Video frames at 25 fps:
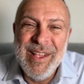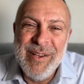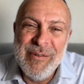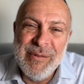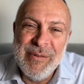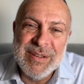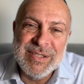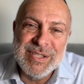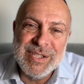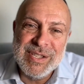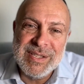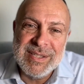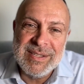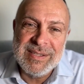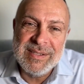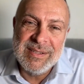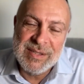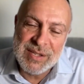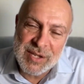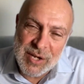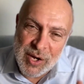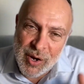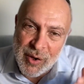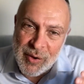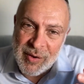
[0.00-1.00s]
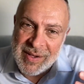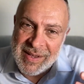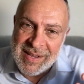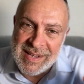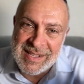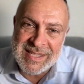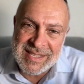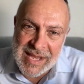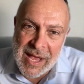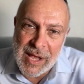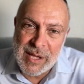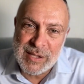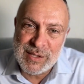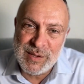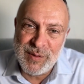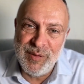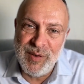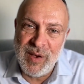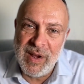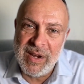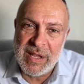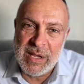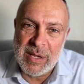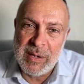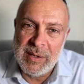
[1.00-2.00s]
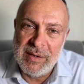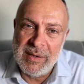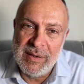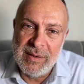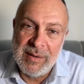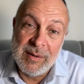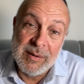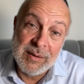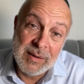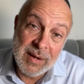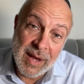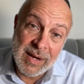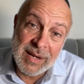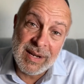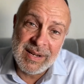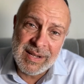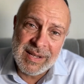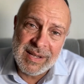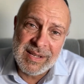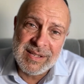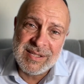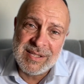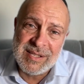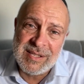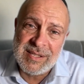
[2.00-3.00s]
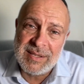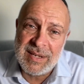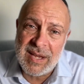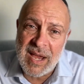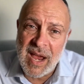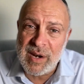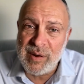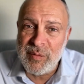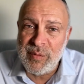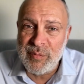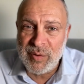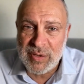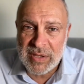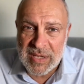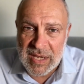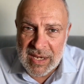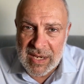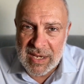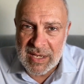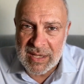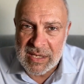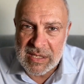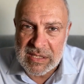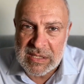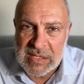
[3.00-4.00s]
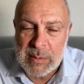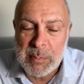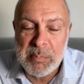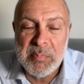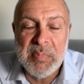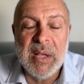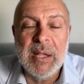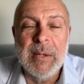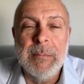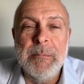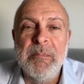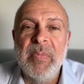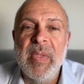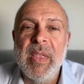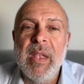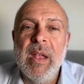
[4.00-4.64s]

which is, you know, it sounds funny and it is kind of ridiculous, but